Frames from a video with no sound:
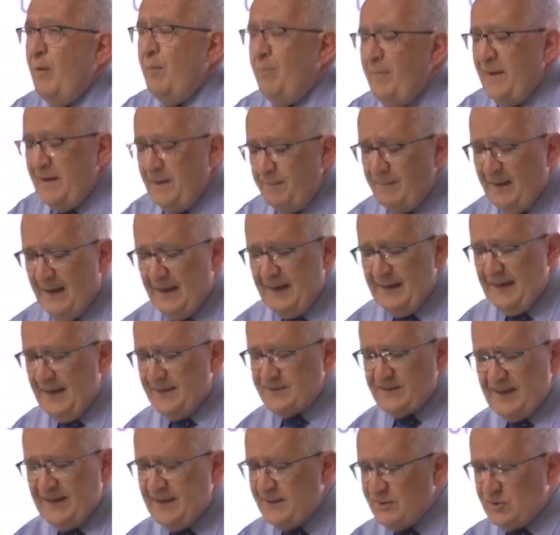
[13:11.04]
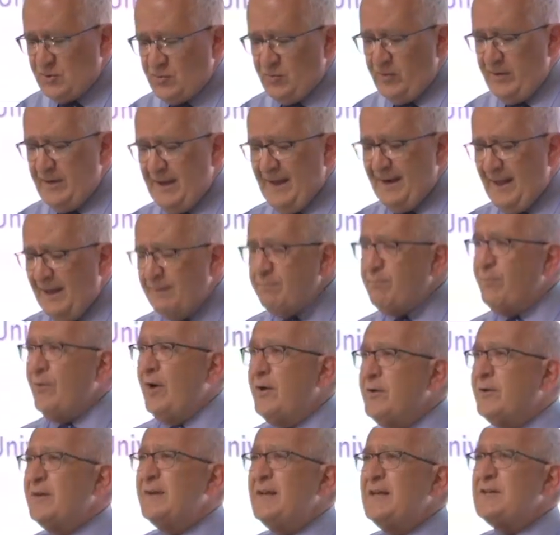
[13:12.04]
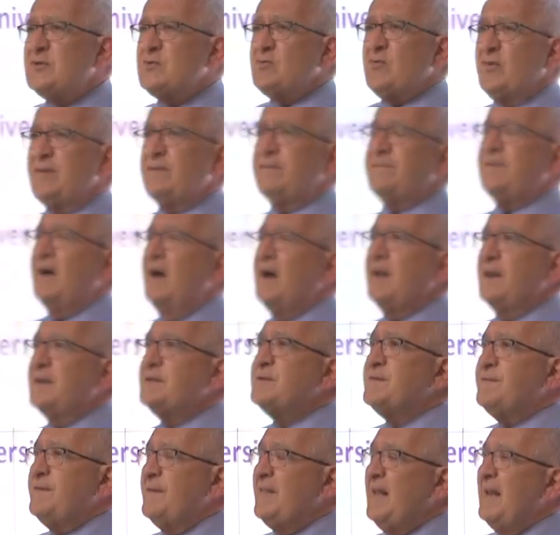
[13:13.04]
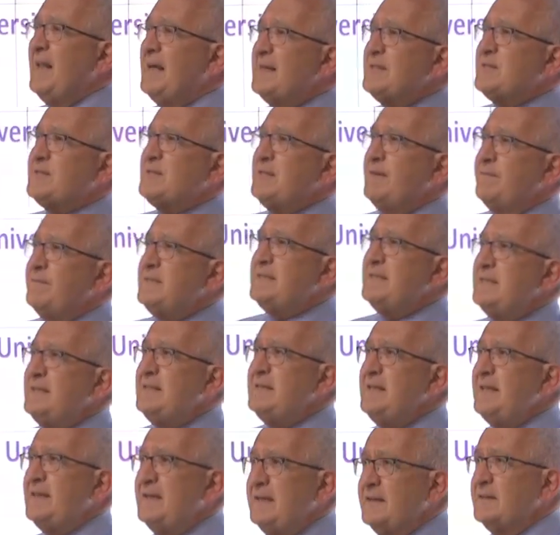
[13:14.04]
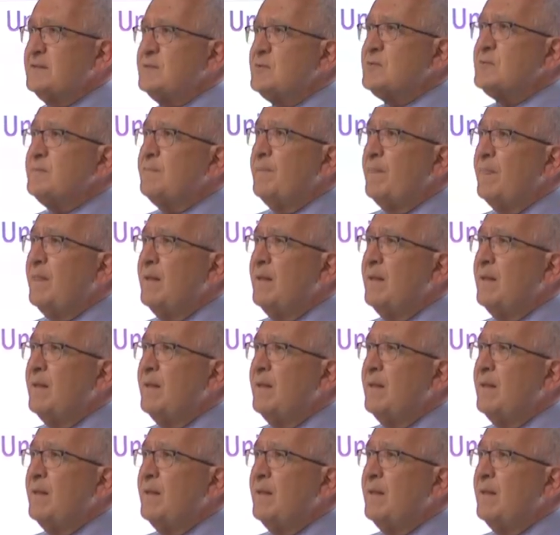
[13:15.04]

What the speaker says: Myanmar has a history, an unbroken history of violence for the last 70 years.